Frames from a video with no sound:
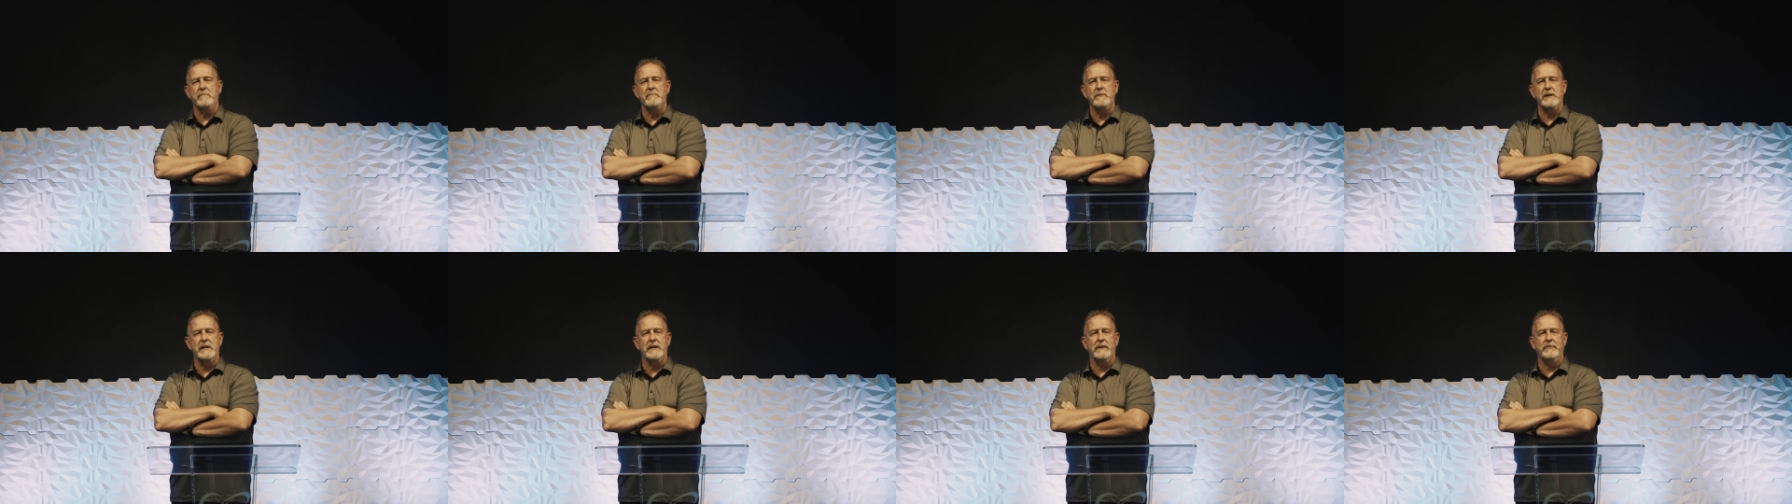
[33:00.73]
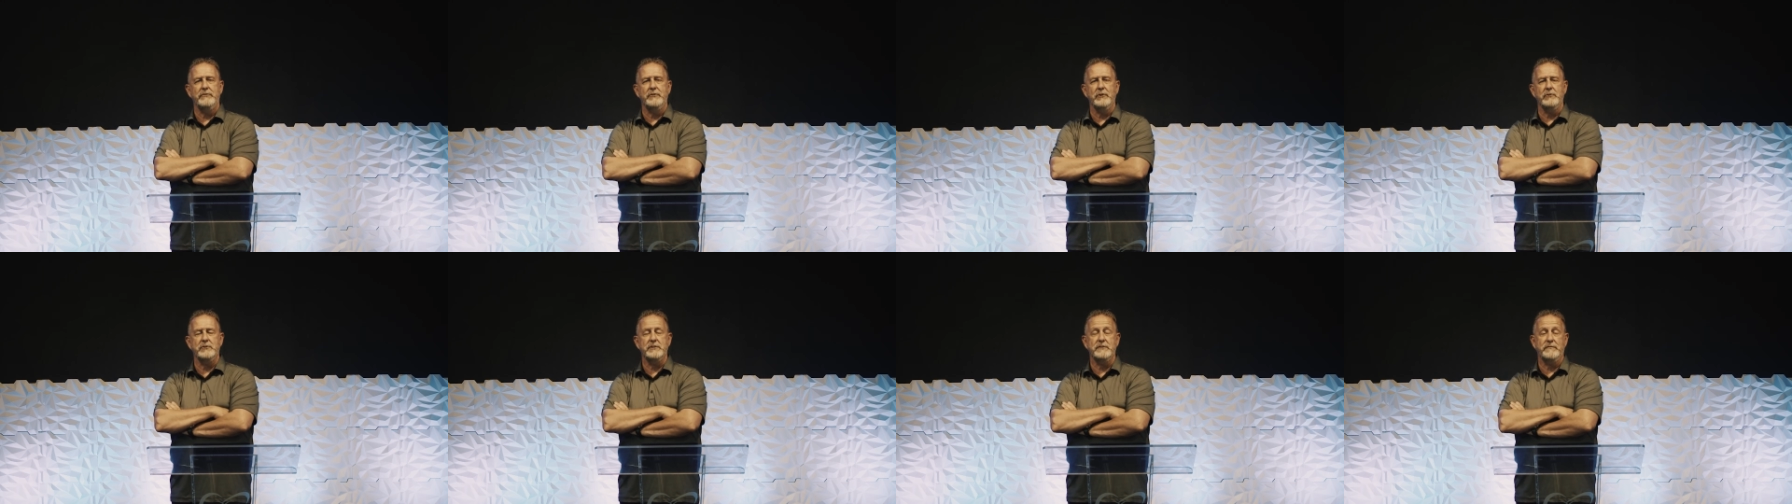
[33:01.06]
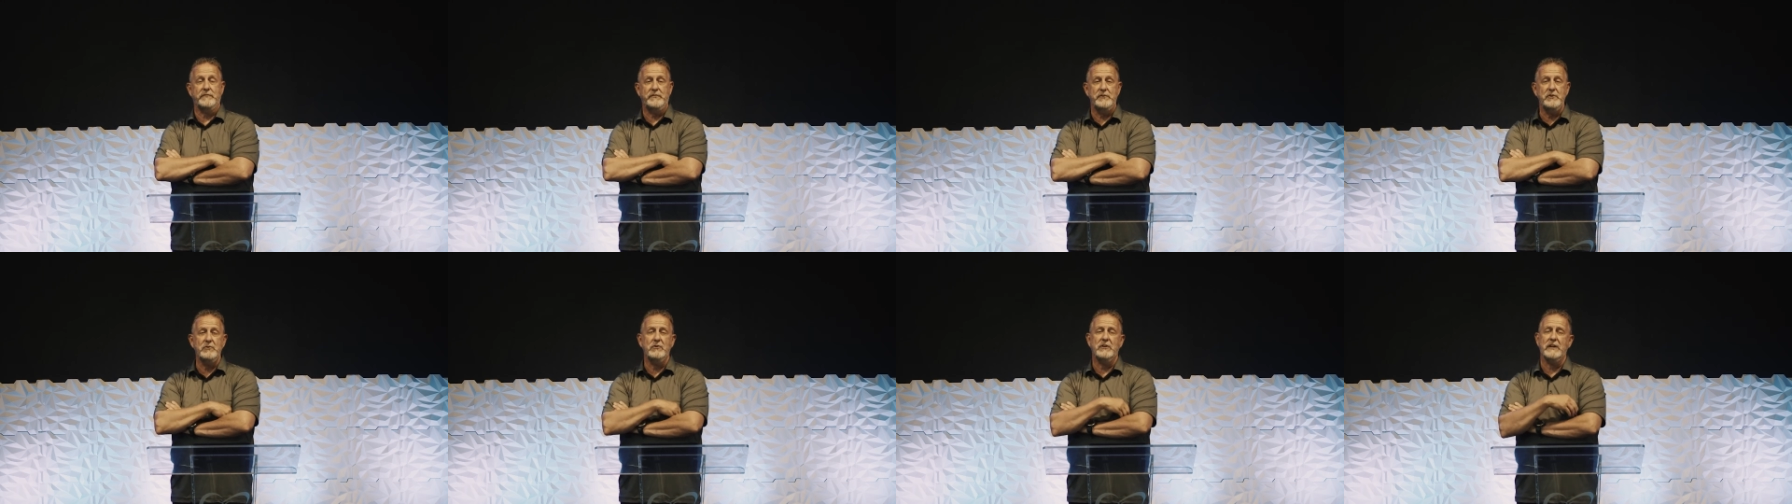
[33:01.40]
of me, and there's a
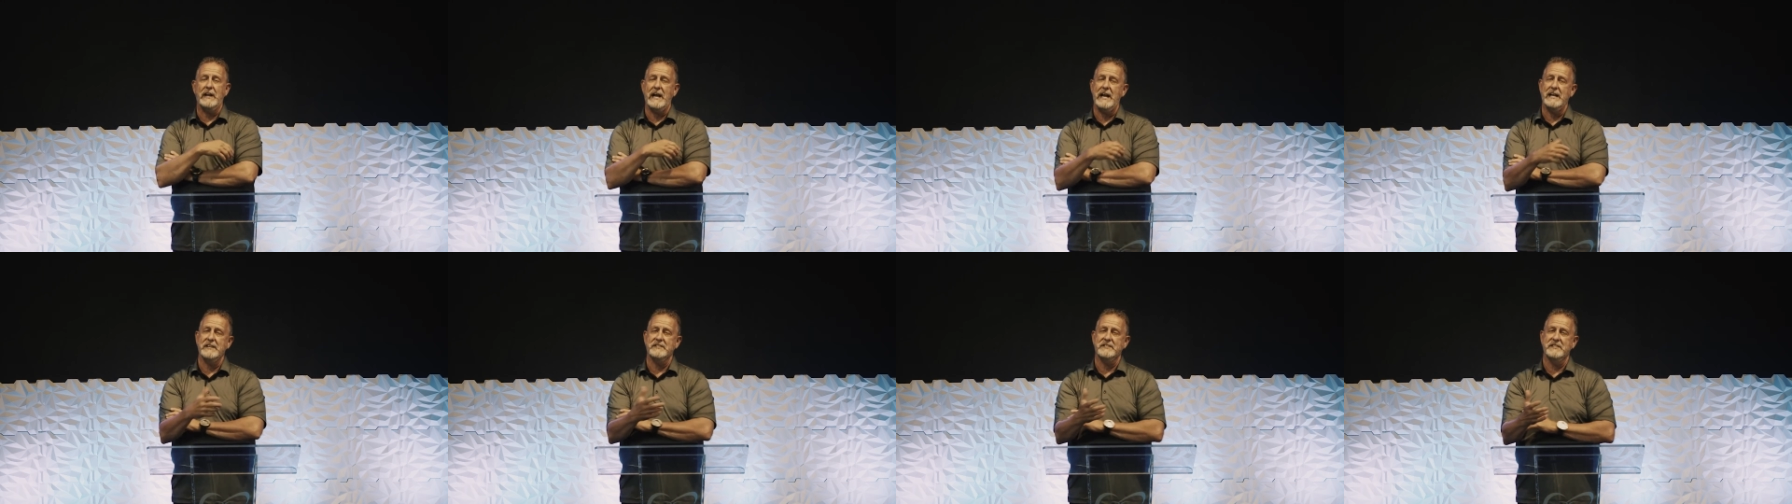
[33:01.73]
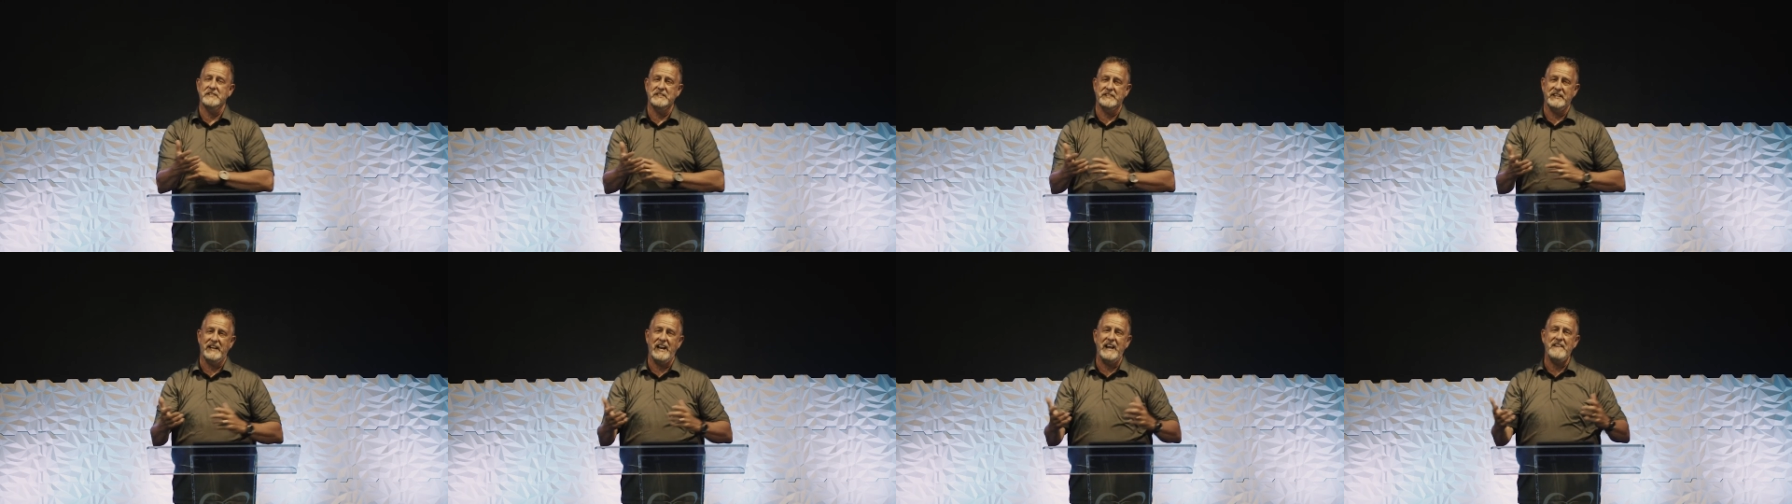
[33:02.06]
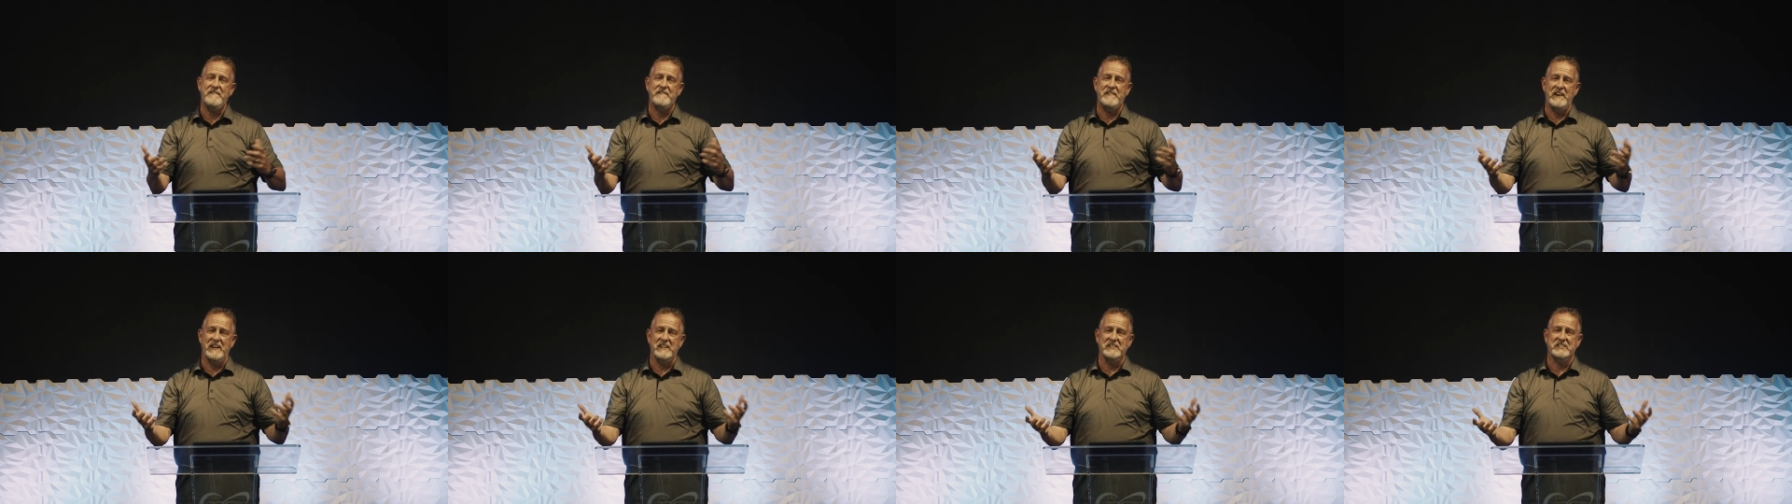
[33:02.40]
few classes that I
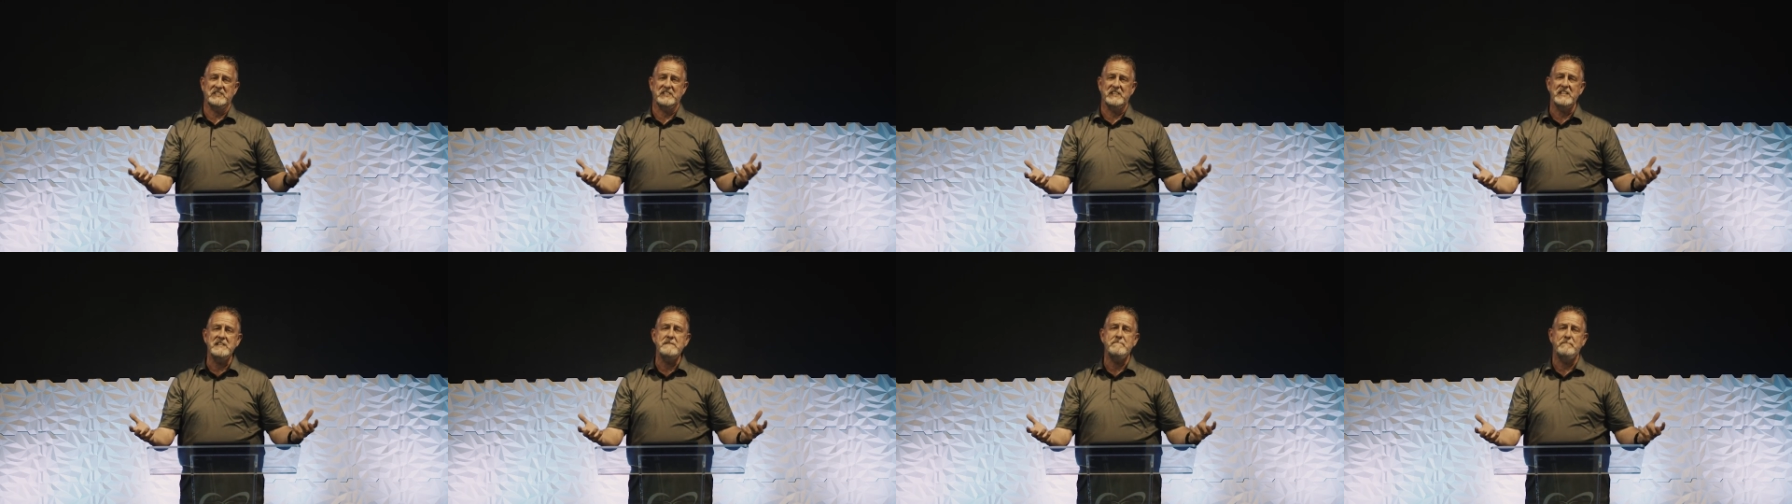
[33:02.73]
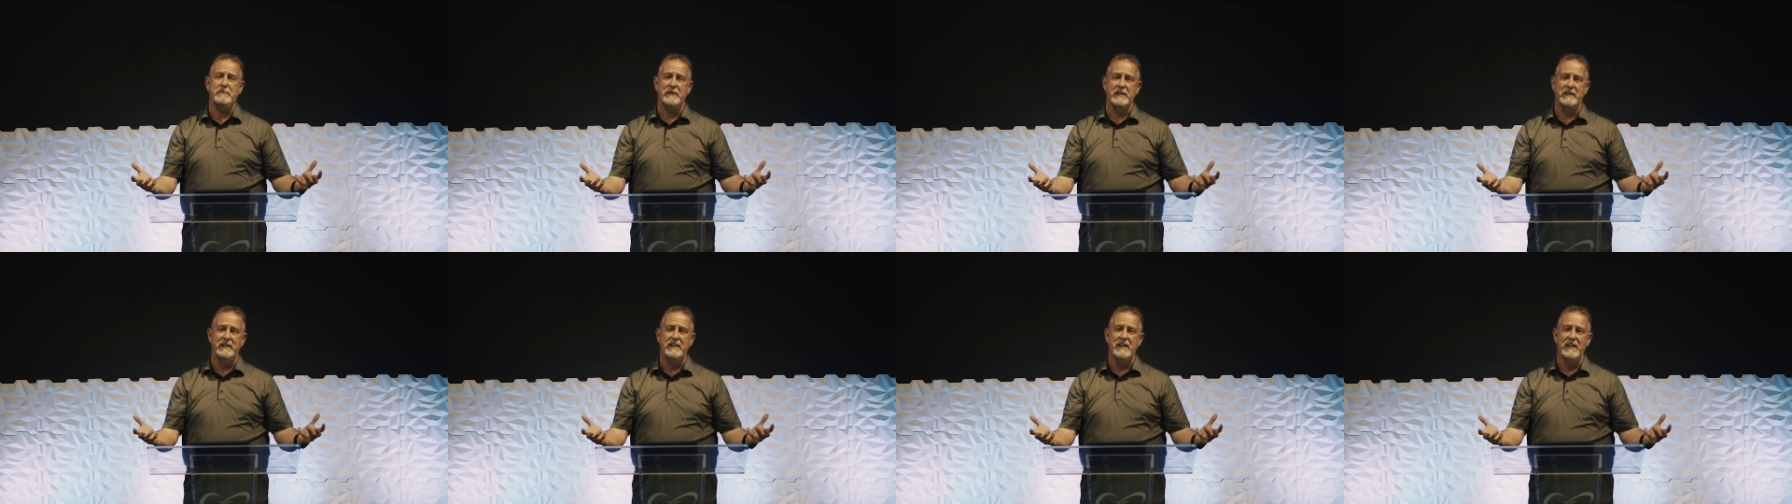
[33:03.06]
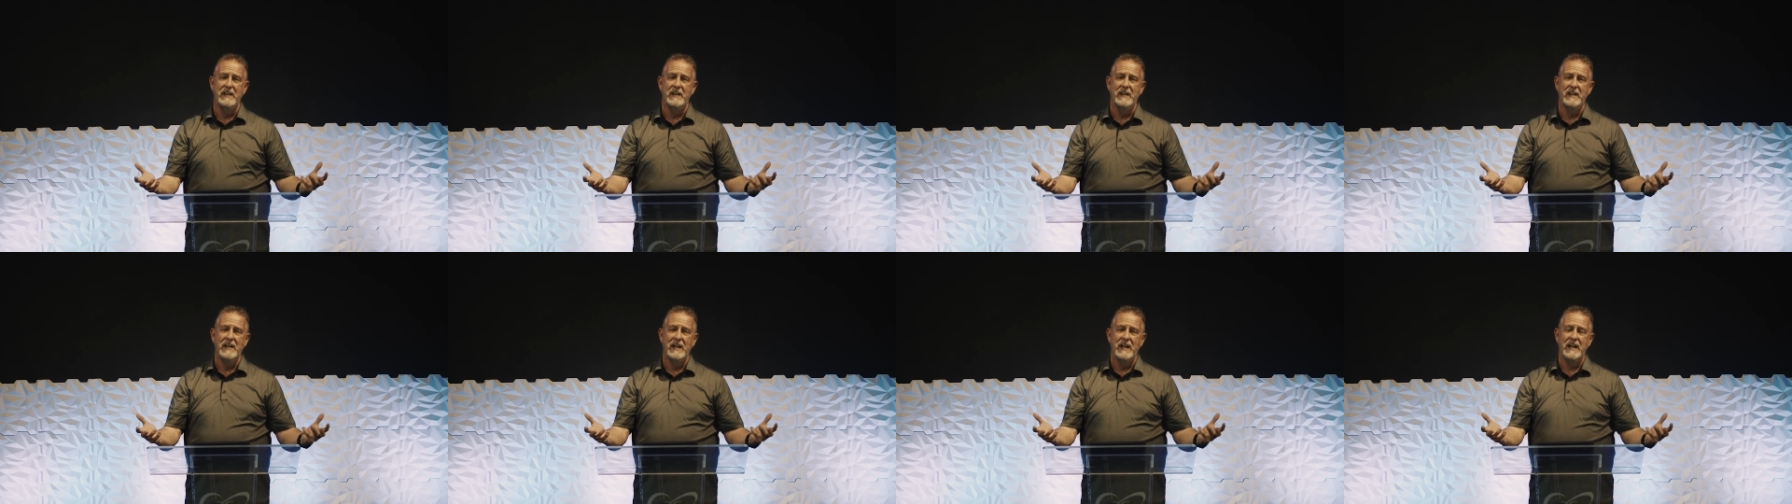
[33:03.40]
fell asleep
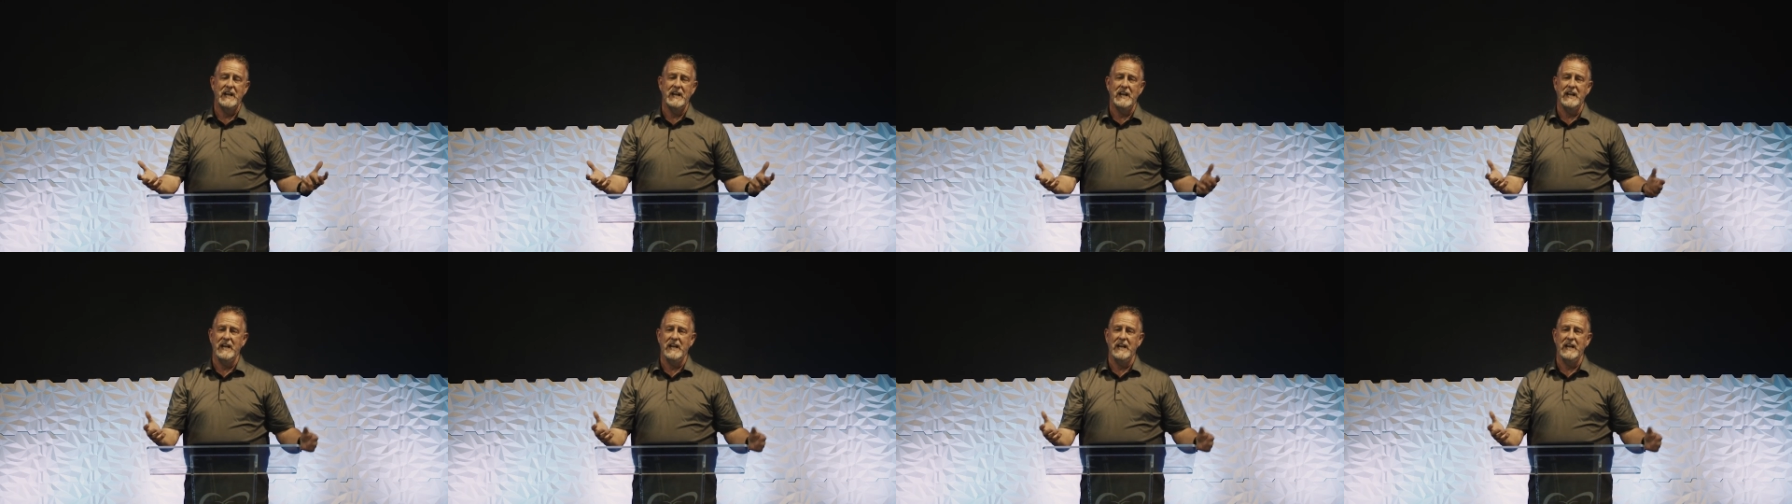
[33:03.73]
in.